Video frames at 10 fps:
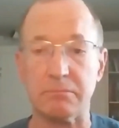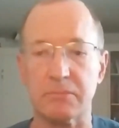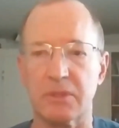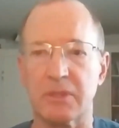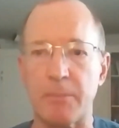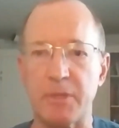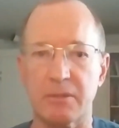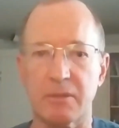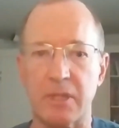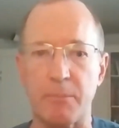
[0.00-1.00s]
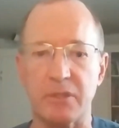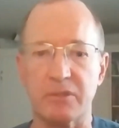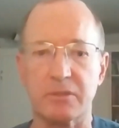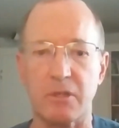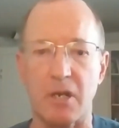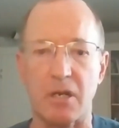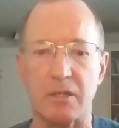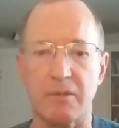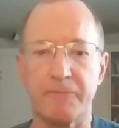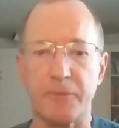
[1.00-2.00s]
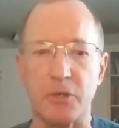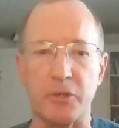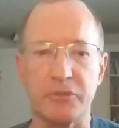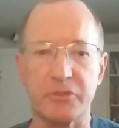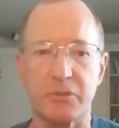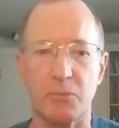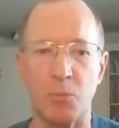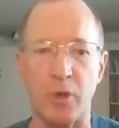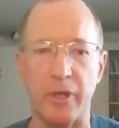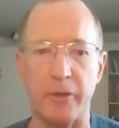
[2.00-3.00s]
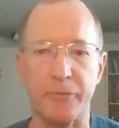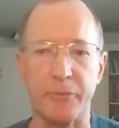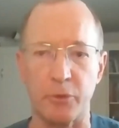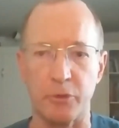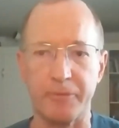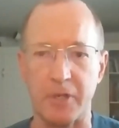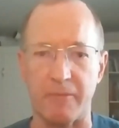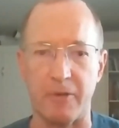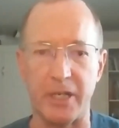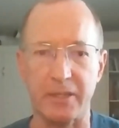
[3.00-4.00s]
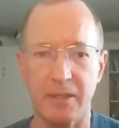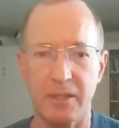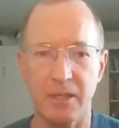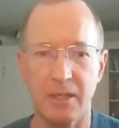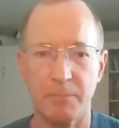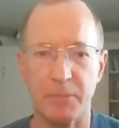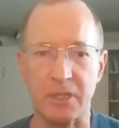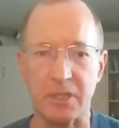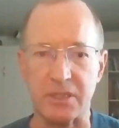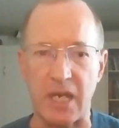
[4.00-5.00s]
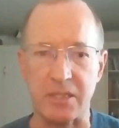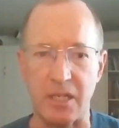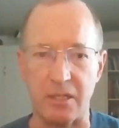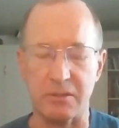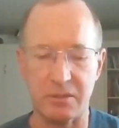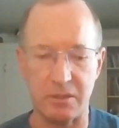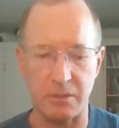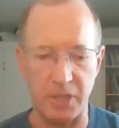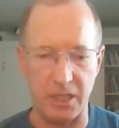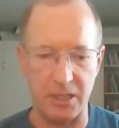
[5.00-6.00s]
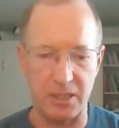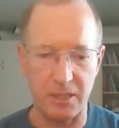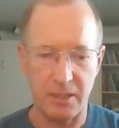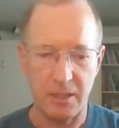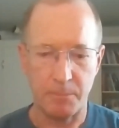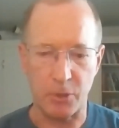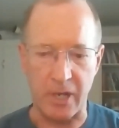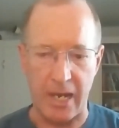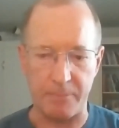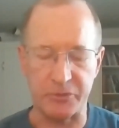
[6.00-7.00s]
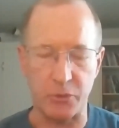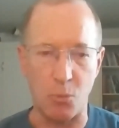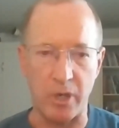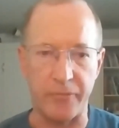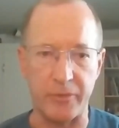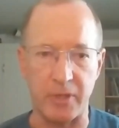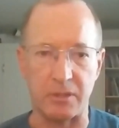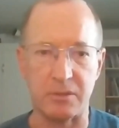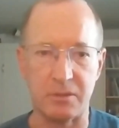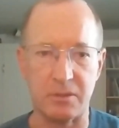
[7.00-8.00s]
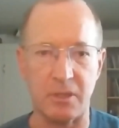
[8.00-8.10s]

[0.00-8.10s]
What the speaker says: let me start first with the roof covering, because that tends to be perhaps the one that's